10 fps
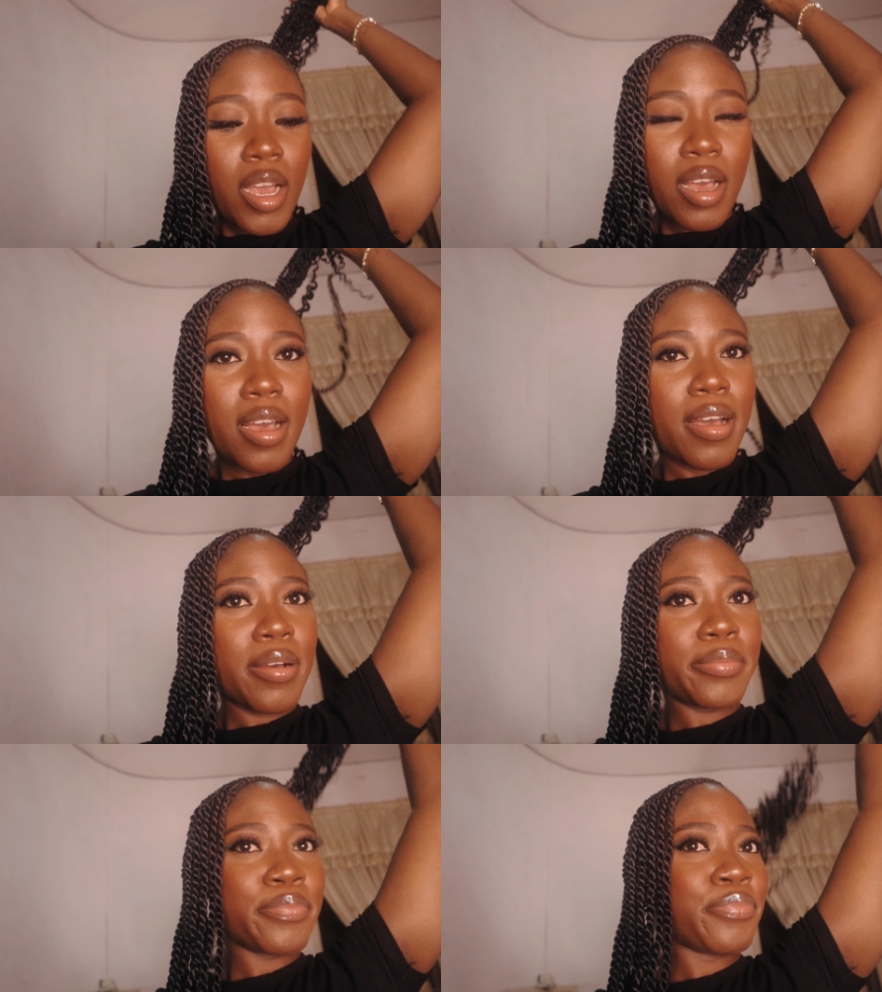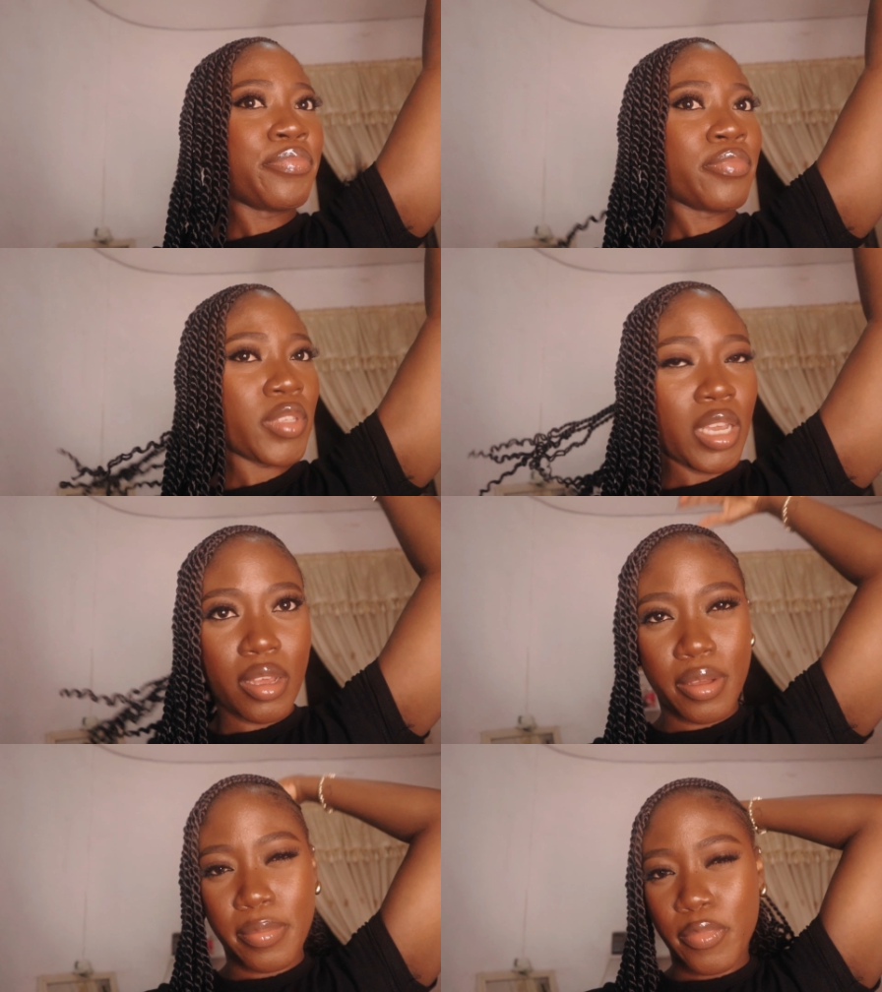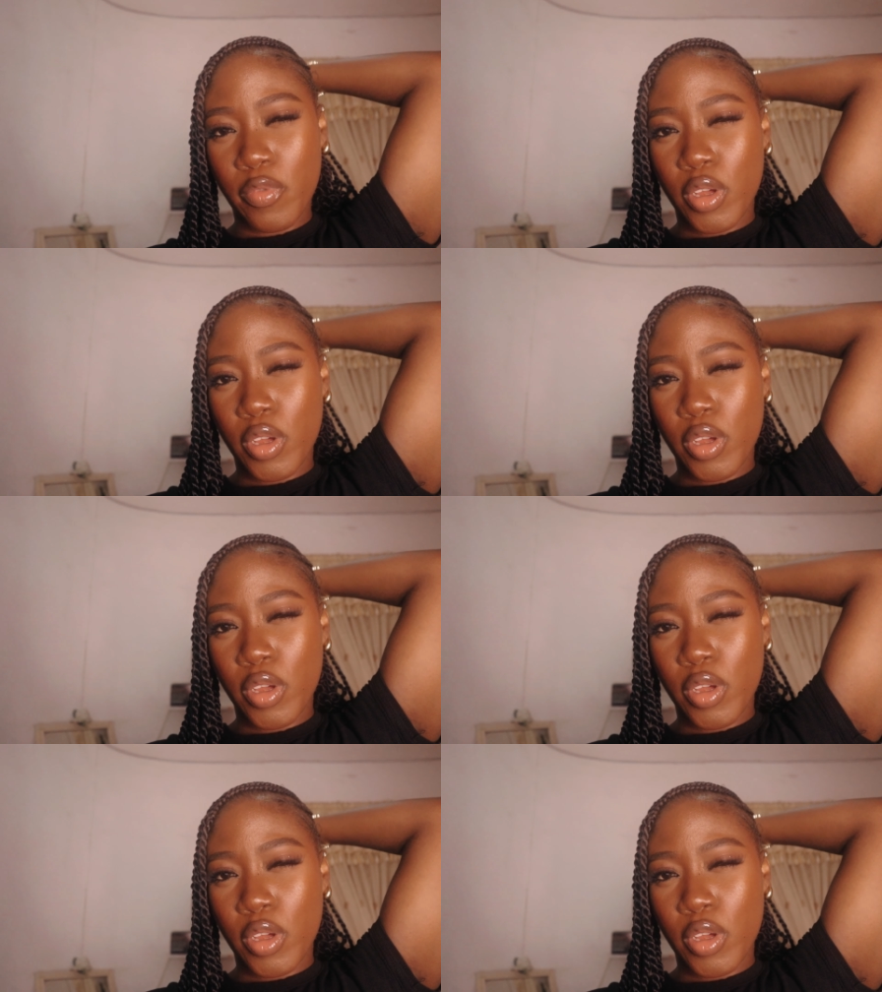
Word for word: Um, um,